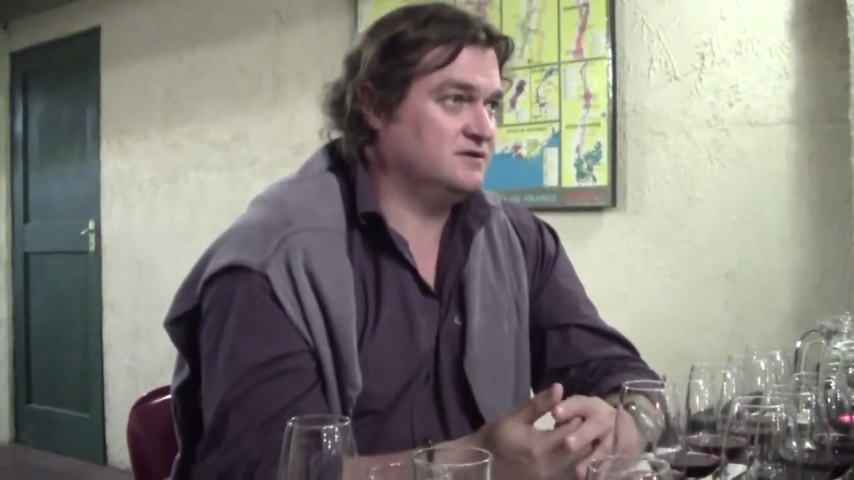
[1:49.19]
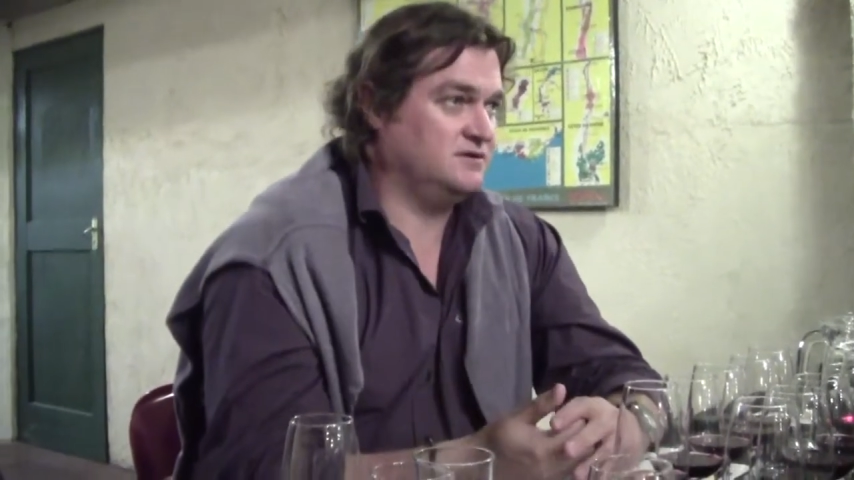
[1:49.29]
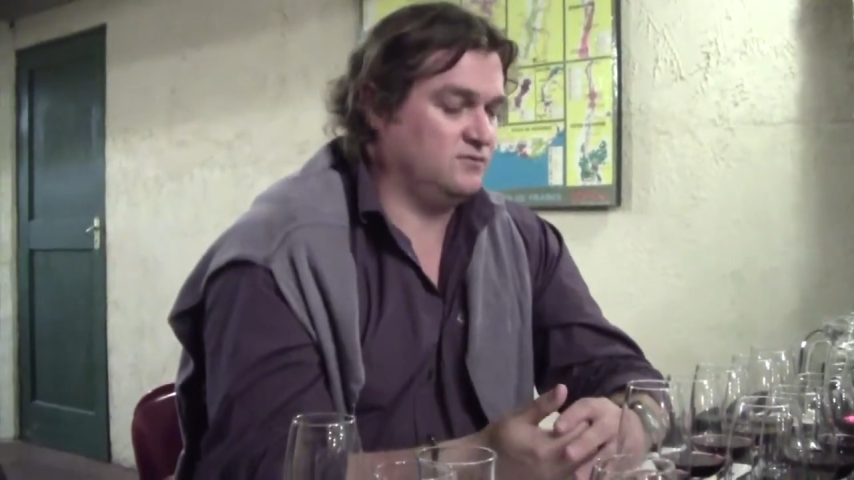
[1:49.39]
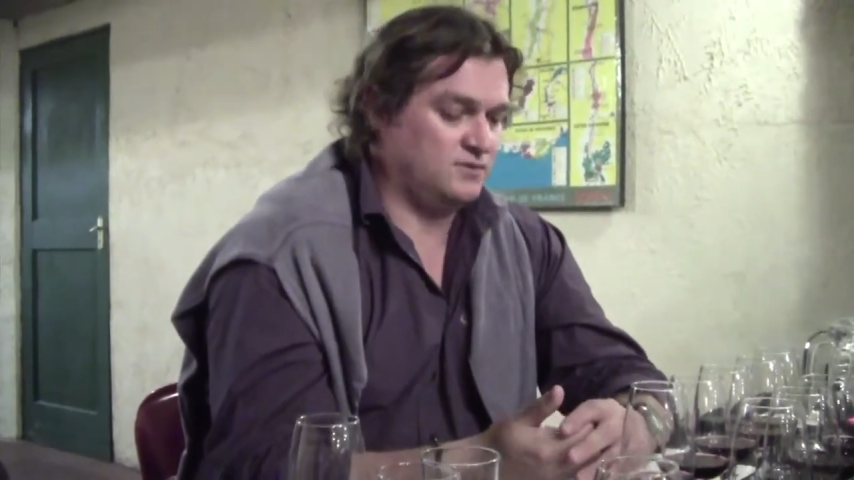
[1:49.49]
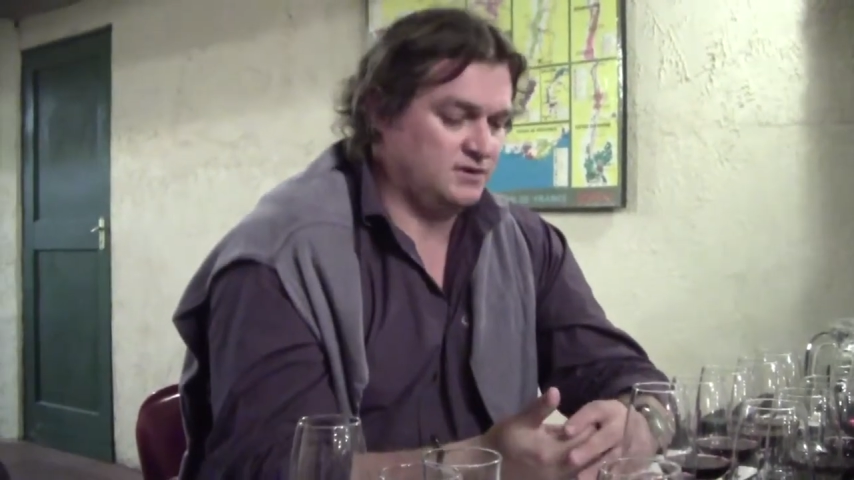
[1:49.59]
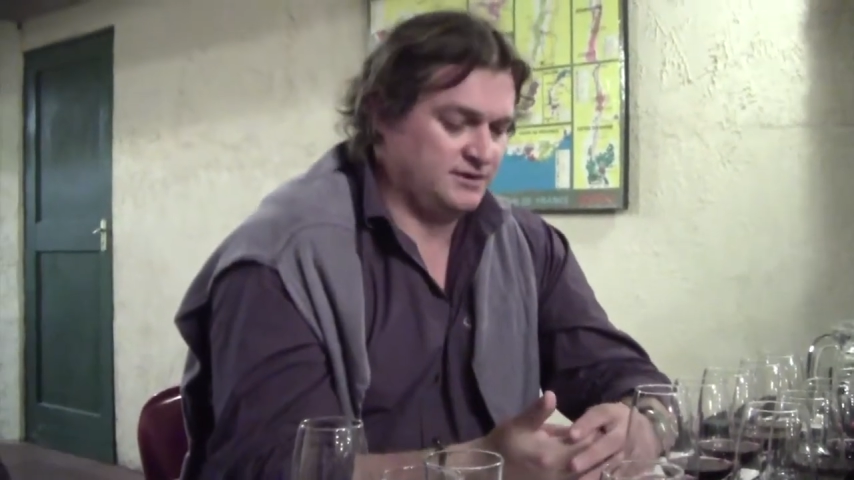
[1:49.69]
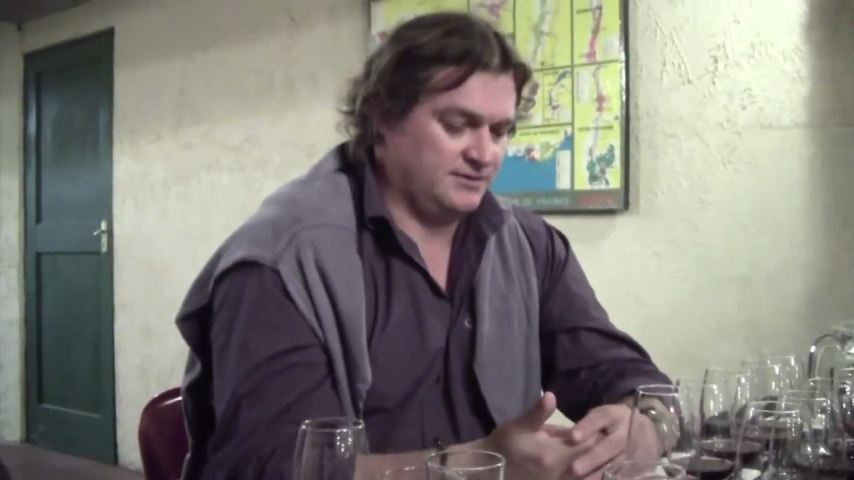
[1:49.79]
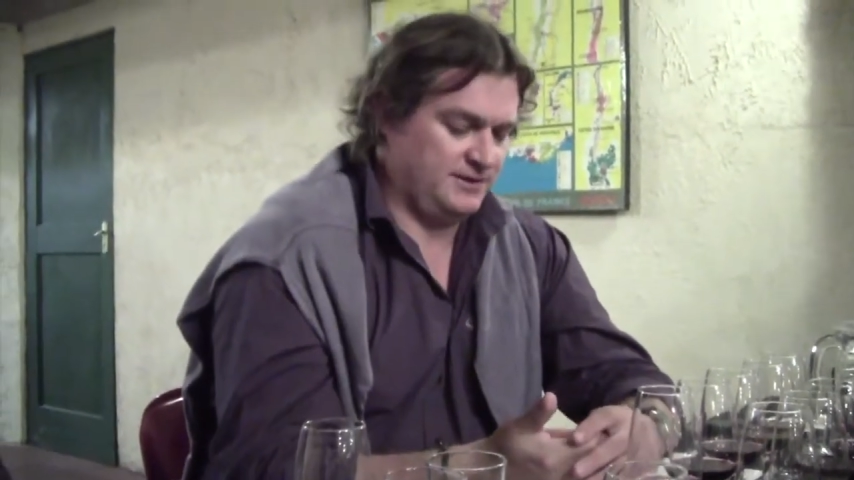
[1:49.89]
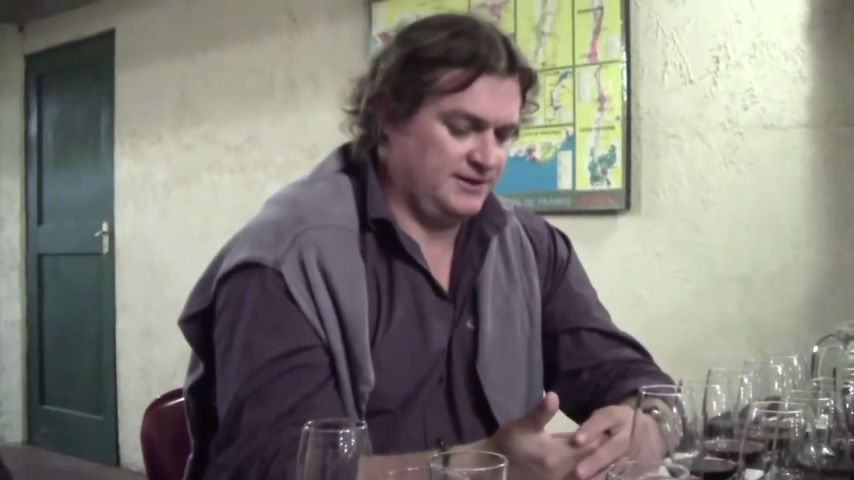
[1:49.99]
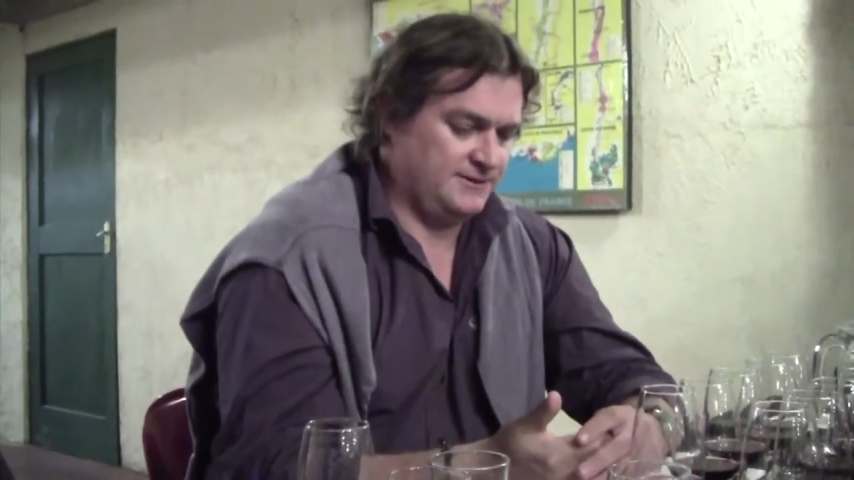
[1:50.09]
in the world
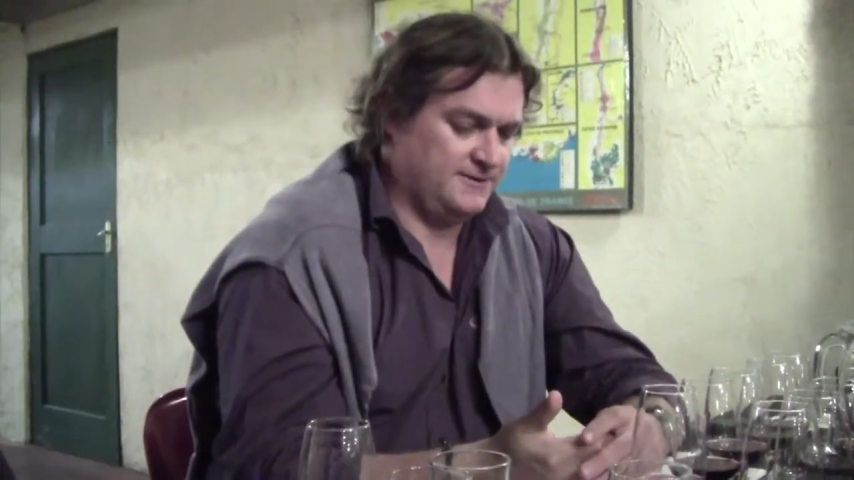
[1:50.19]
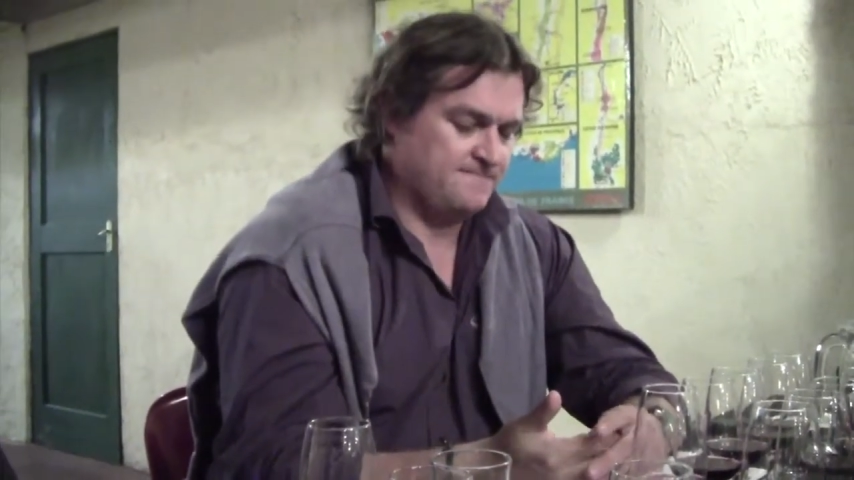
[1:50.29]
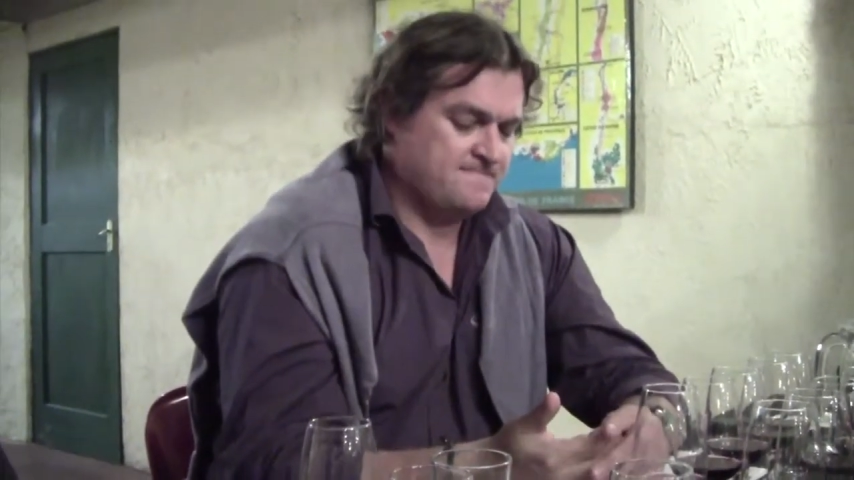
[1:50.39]
are made,